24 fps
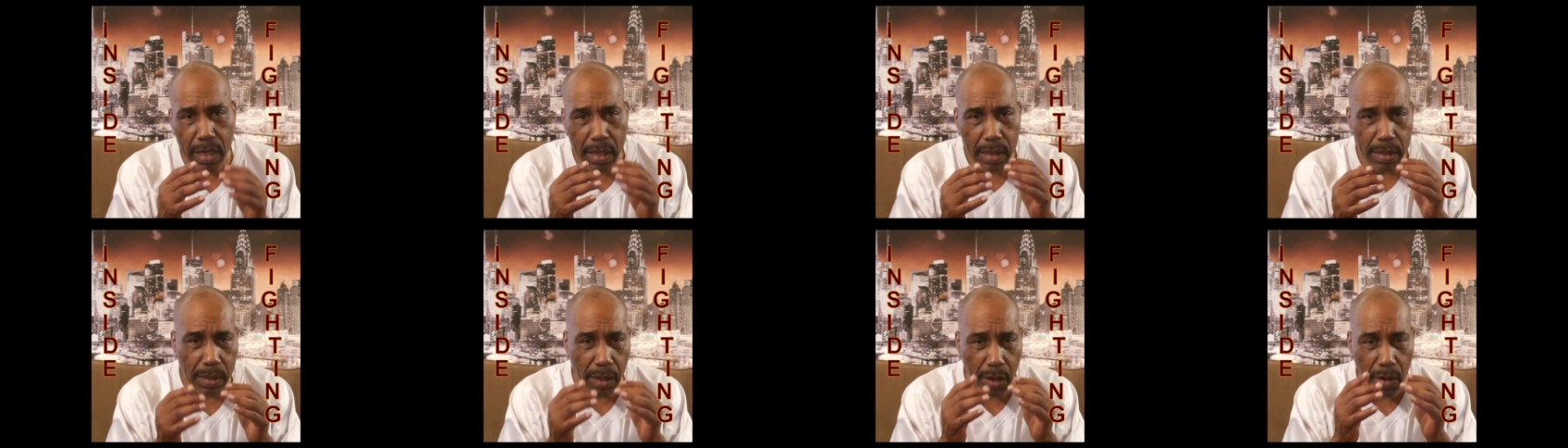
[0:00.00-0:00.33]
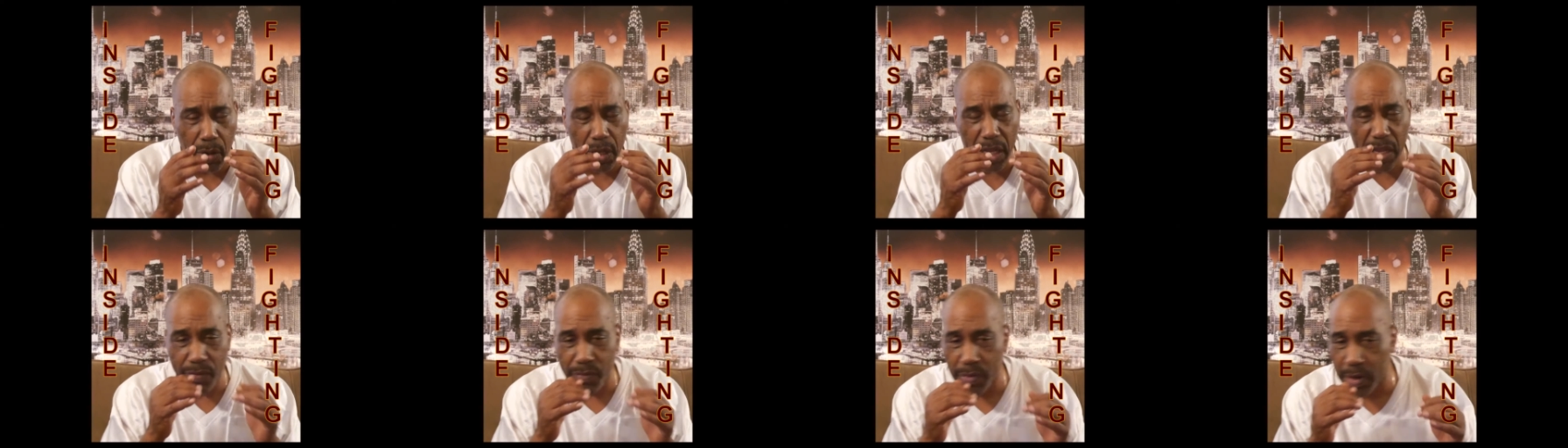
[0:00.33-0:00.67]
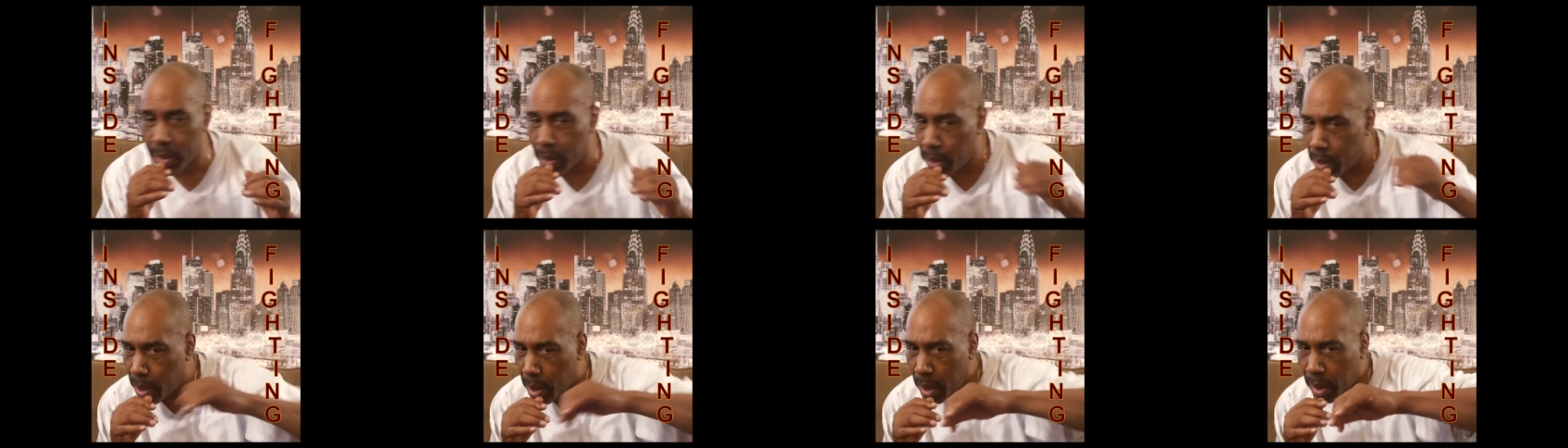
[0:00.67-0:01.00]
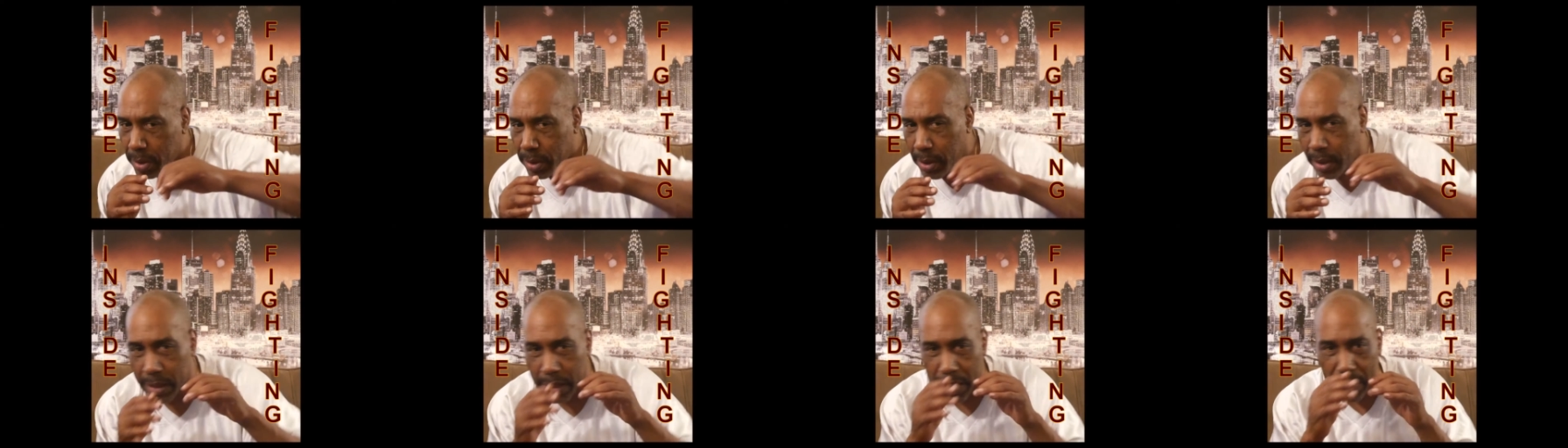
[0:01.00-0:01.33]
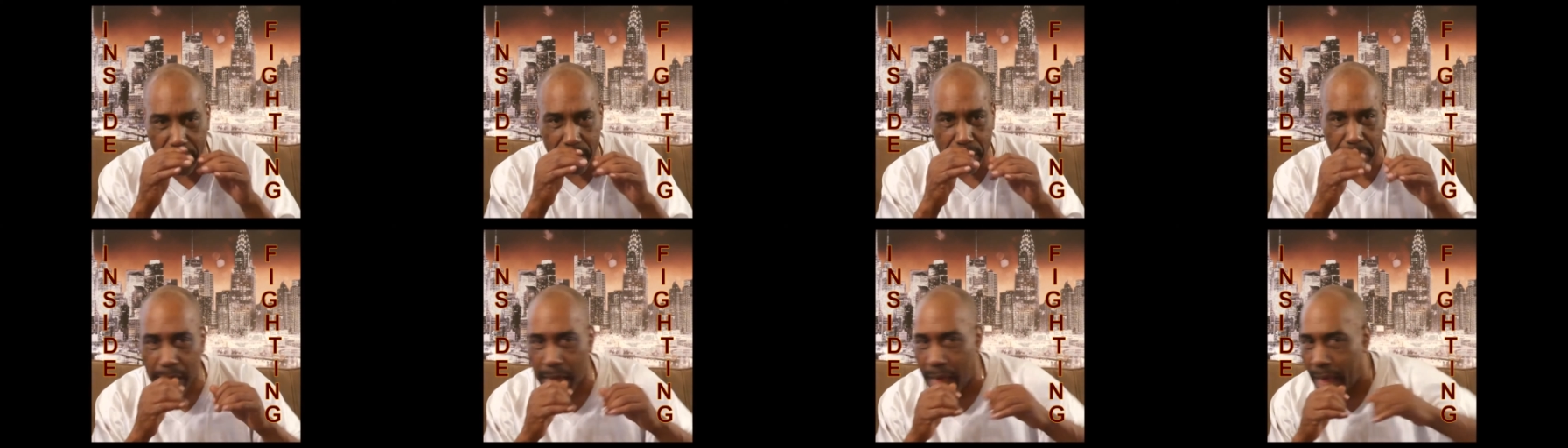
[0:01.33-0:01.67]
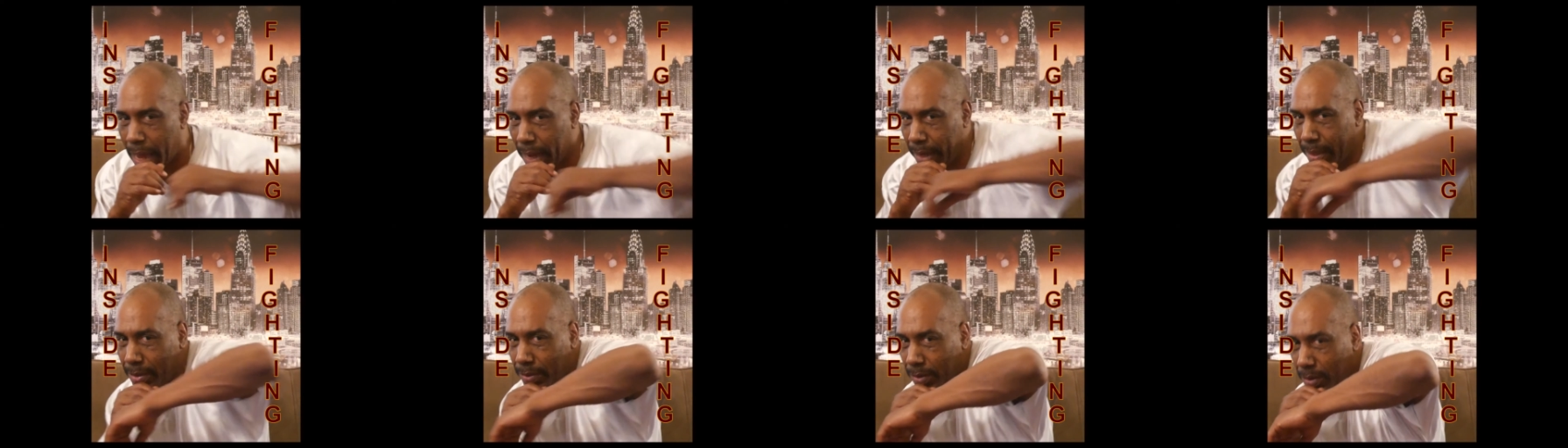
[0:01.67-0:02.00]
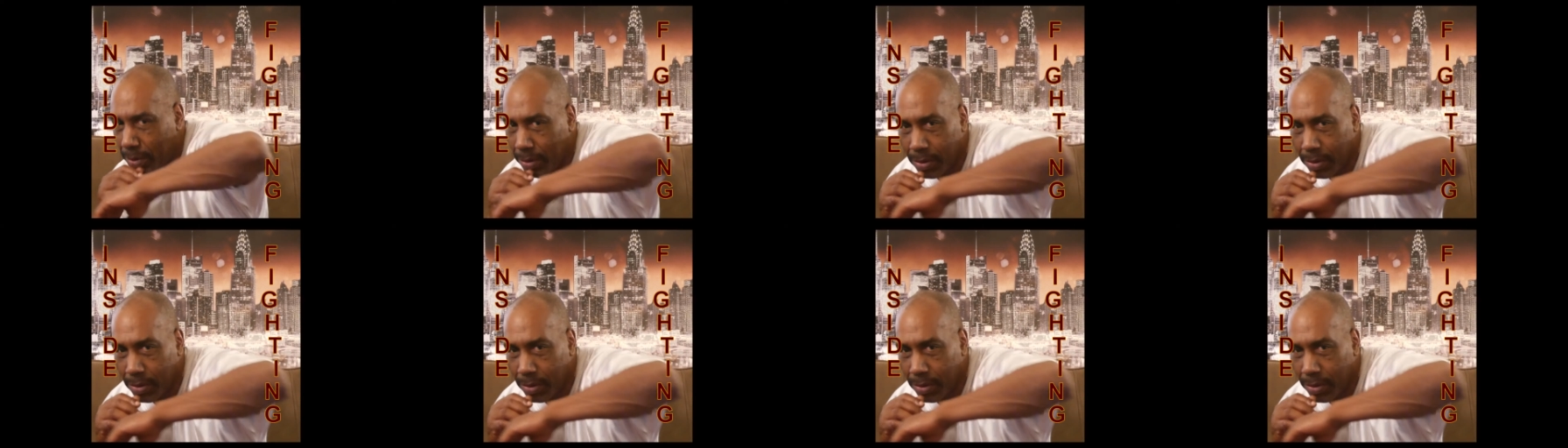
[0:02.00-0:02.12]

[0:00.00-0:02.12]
So even hooks on the inside, you